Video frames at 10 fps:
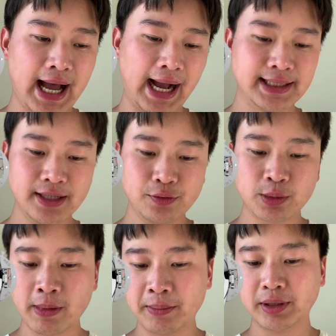I didn't
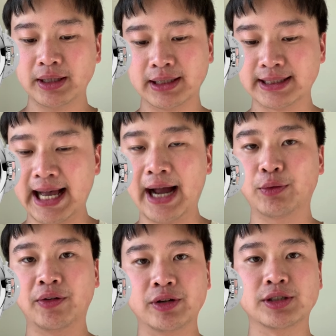remember the
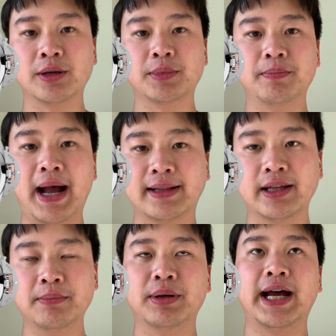exact reference number back
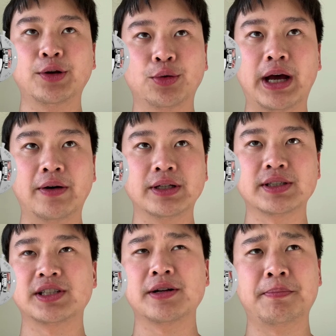then, but I know now it is the